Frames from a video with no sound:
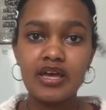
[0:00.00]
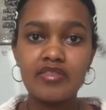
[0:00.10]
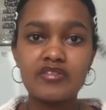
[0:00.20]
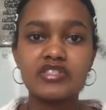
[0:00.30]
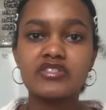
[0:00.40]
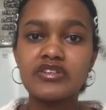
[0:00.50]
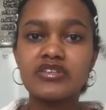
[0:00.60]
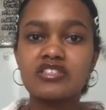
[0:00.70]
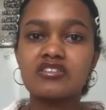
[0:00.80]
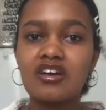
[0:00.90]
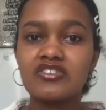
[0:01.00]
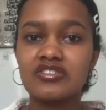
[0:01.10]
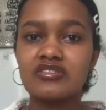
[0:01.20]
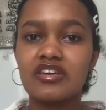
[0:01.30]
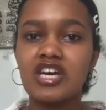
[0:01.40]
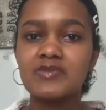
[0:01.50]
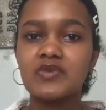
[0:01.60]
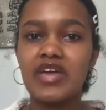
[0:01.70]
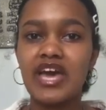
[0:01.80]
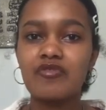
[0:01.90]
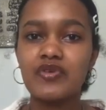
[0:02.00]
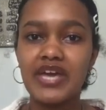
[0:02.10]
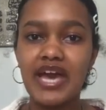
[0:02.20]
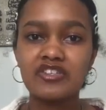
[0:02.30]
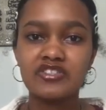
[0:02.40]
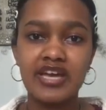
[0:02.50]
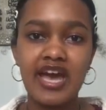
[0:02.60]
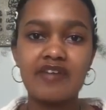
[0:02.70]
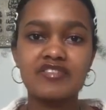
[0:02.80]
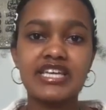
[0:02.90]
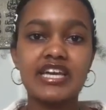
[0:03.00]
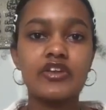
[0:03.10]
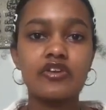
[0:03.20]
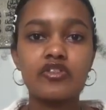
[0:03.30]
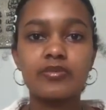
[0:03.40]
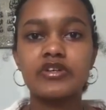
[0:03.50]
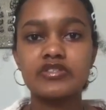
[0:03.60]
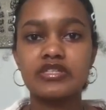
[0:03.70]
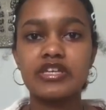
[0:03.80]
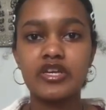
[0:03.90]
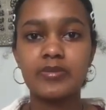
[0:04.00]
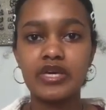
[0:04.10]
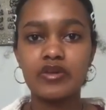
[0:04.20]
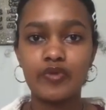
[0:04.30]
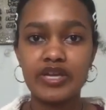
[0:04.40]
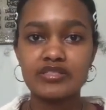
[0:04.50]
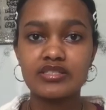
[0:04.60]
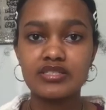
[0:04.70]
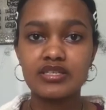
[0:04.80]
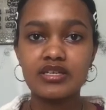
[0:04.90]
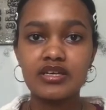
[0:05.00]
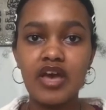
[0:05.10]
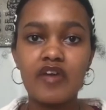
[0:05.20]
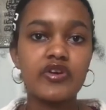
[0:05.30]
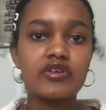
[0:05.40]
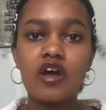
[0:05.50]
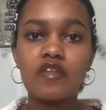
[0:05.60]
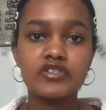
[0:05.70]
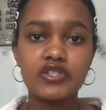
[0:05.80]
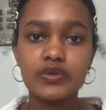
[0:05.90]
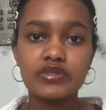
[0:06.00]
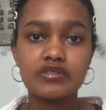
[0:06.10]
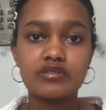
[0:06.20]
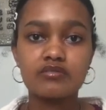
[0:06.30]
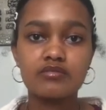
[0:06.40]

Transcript: There's a certain exhaustion that comes with every reaction I have to yet another person here being racist. I've heard all the jokes.